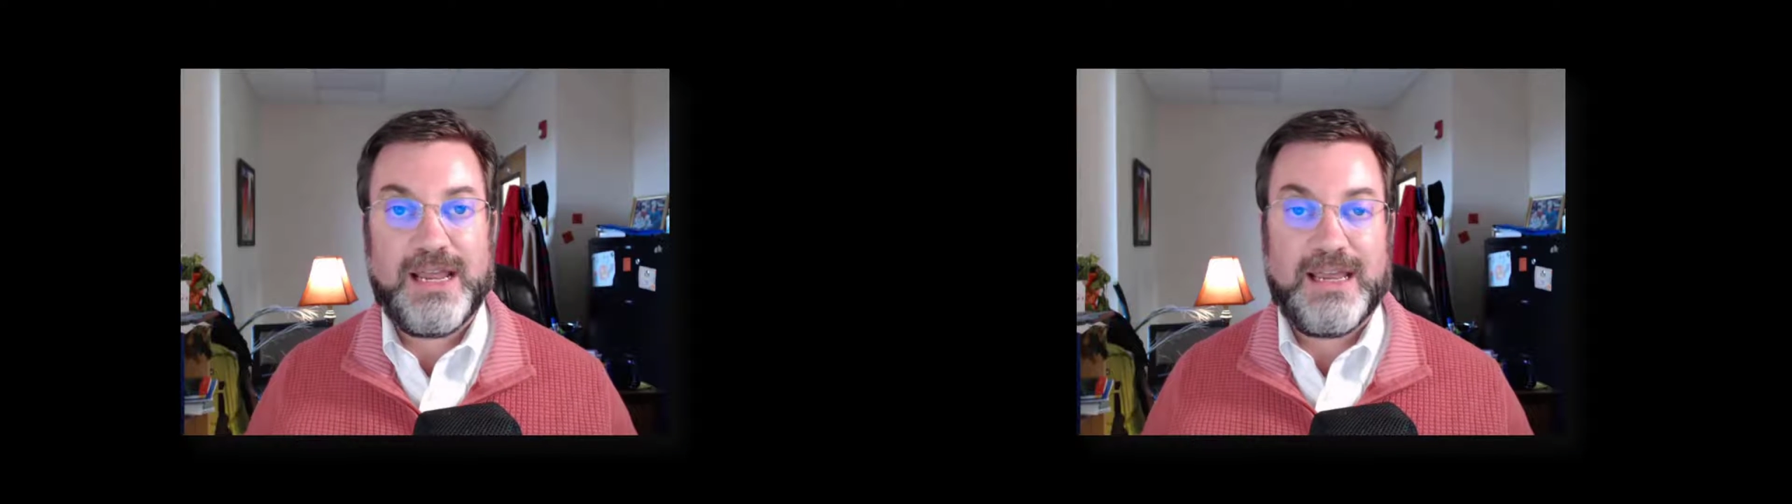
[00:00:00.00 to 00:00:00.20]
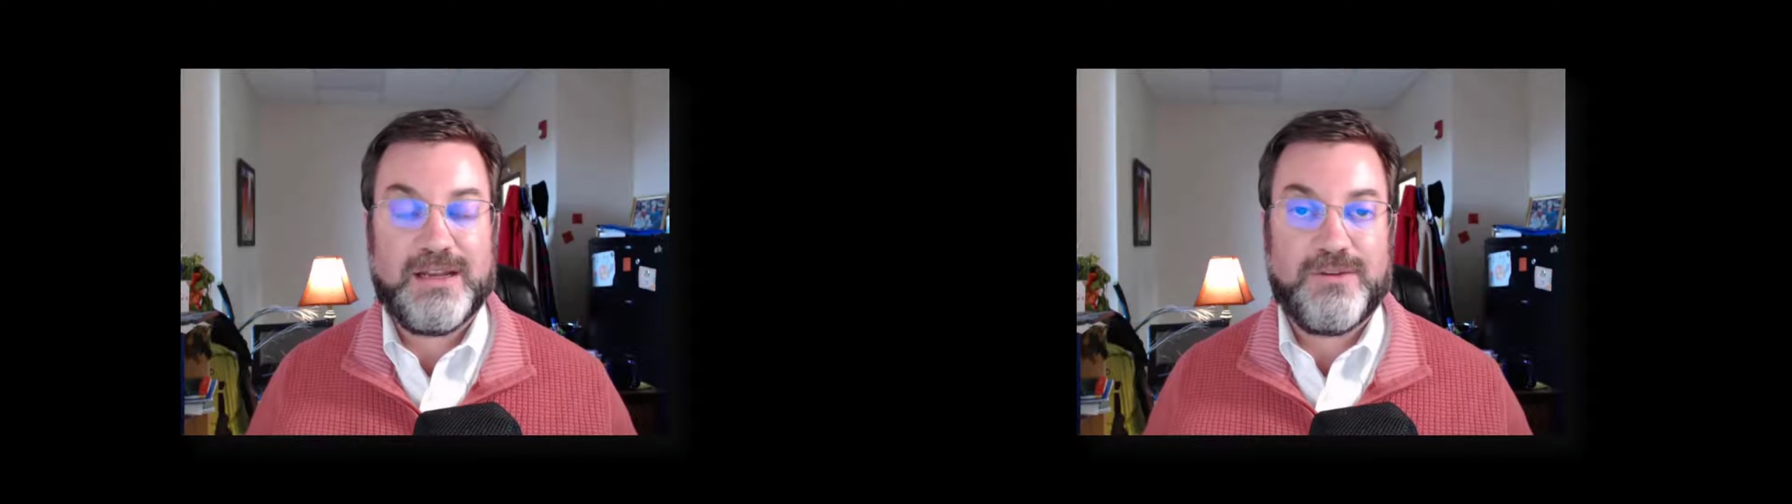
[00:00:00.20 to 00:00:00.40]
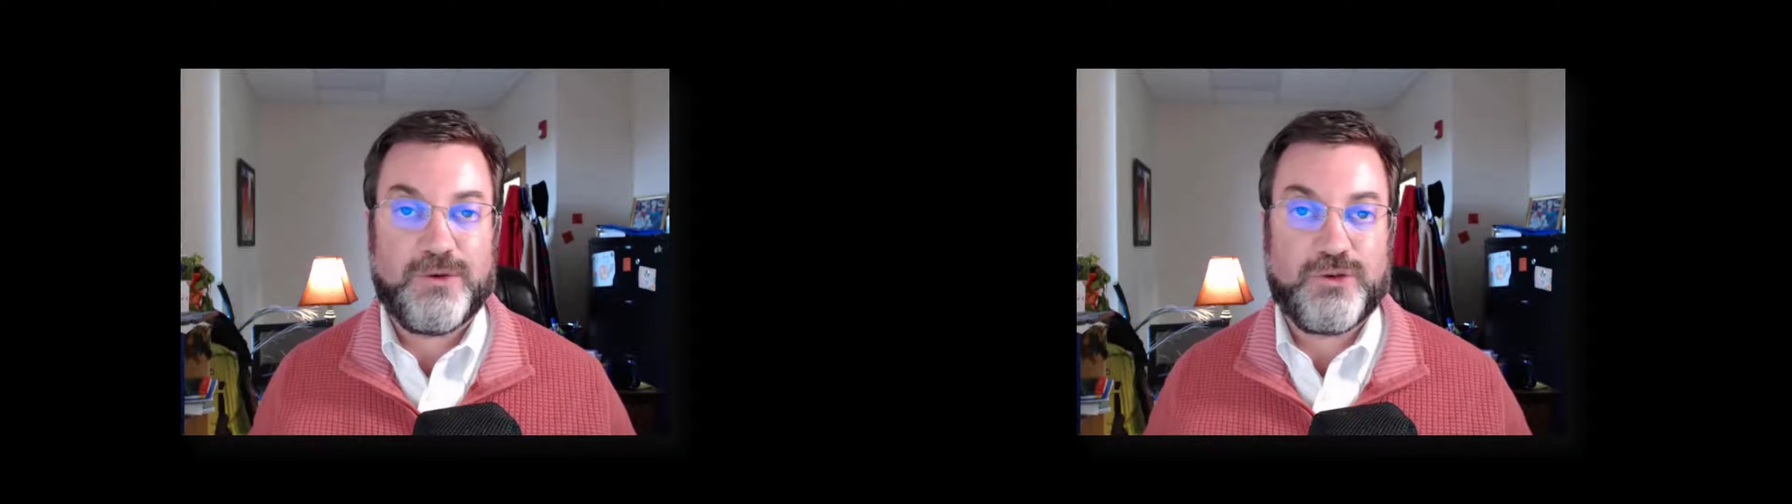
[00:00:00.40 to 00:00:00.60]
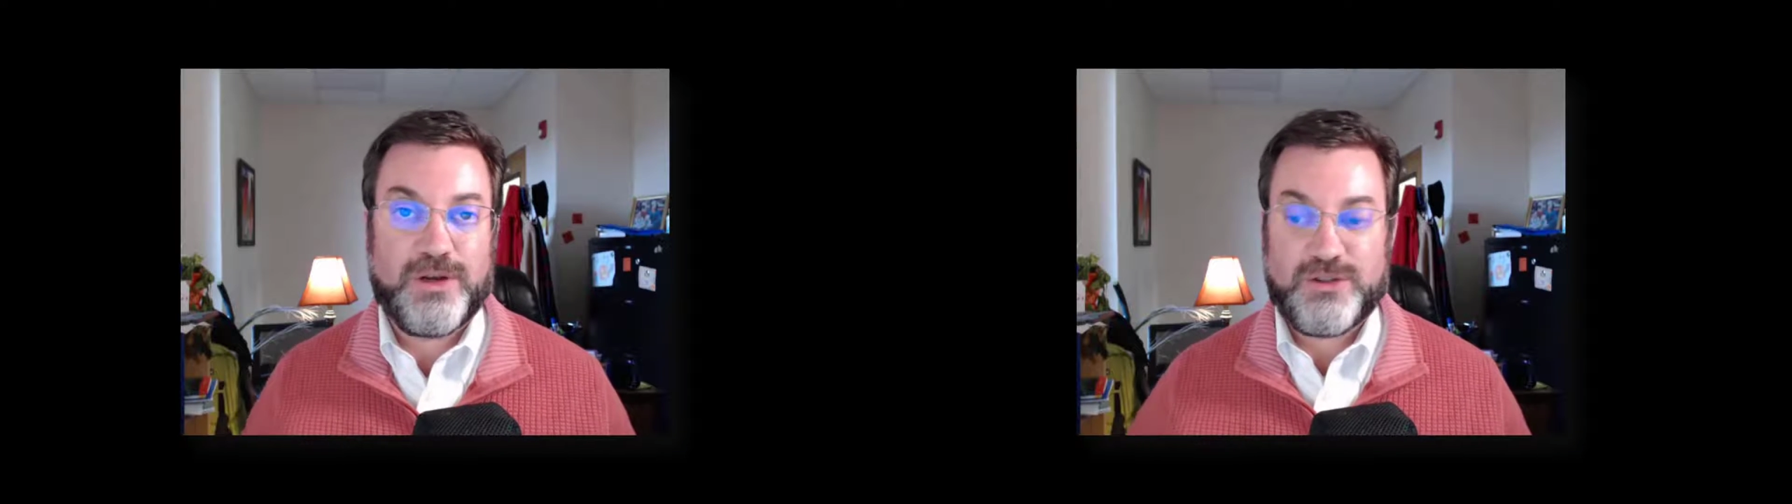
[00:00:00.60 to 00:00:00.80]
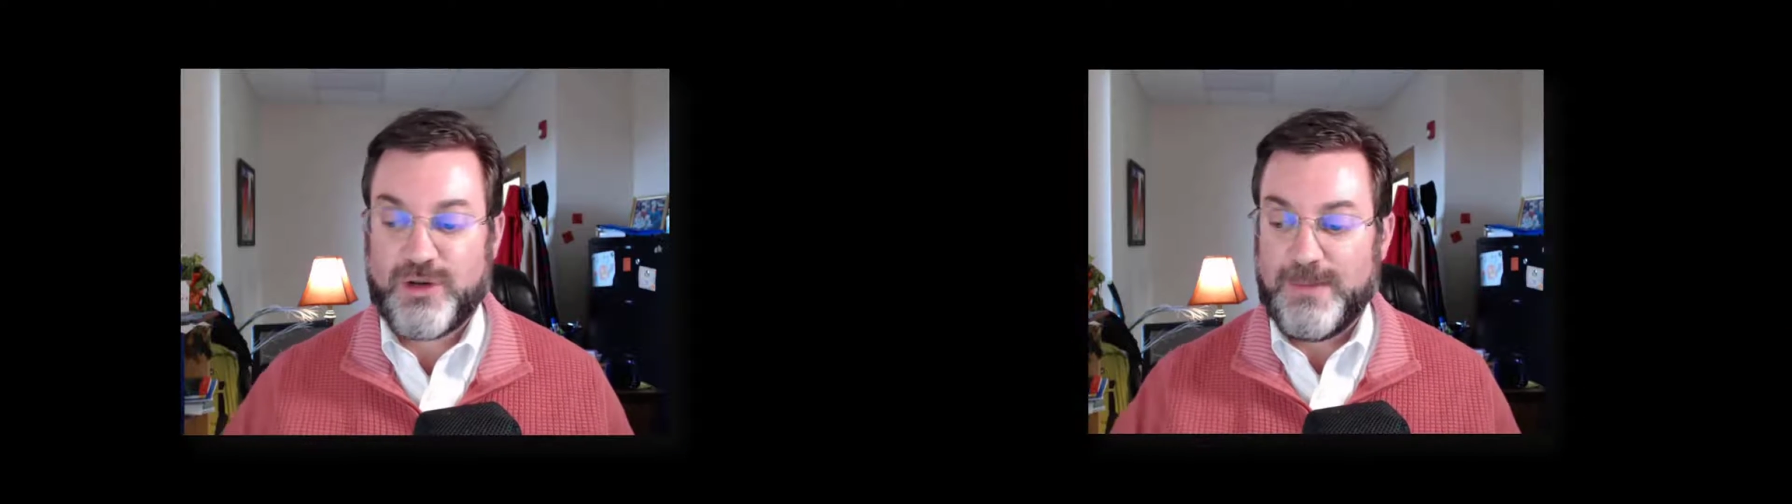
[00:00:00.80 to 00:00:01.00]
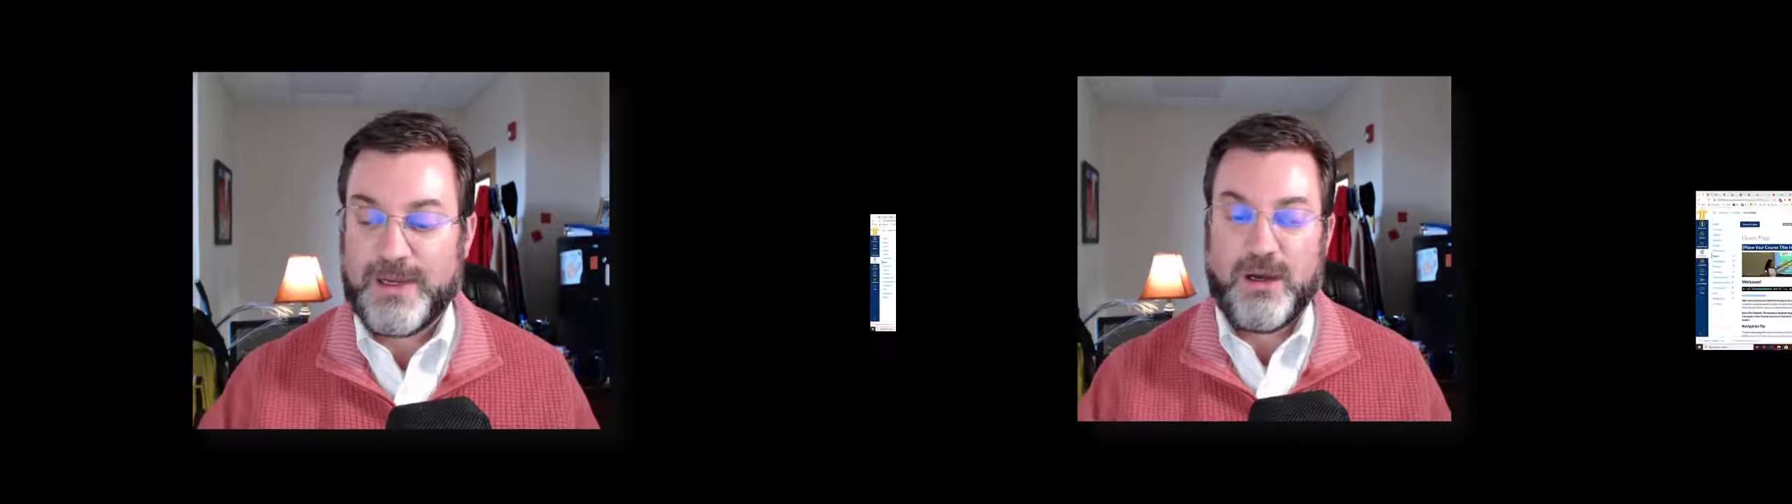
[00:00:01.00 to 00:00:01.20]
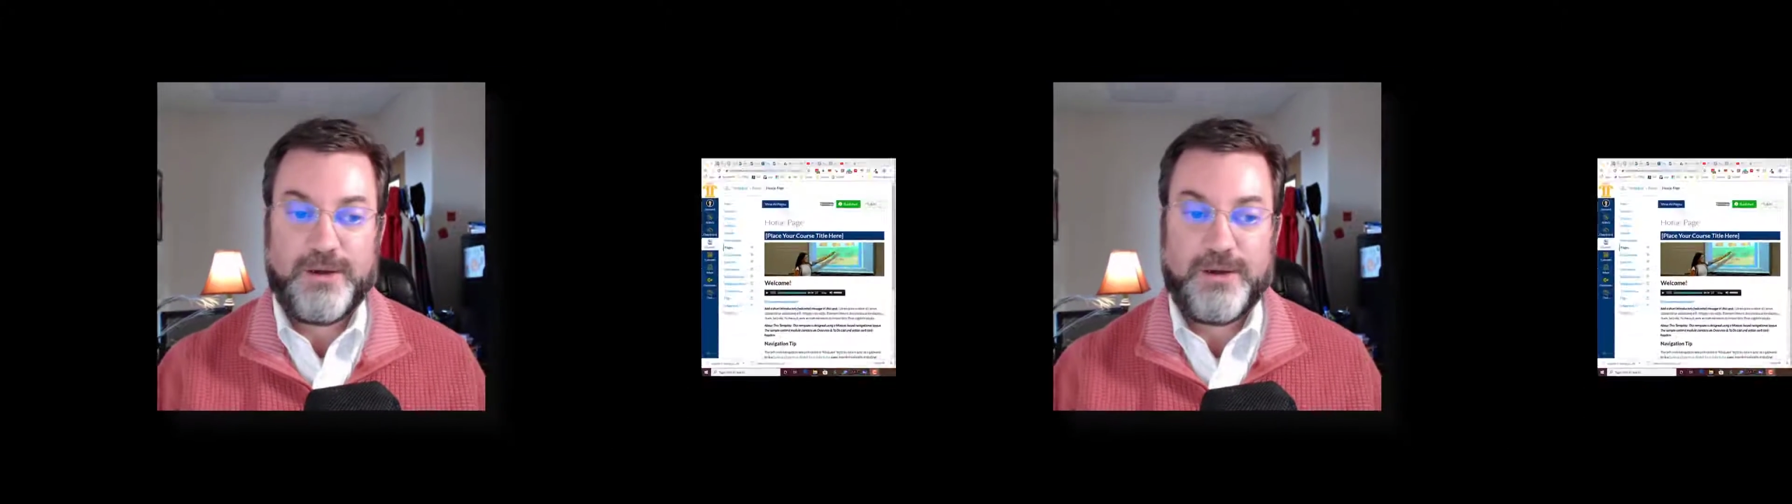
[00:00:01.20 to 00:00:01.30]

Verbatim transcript: handy for transcribing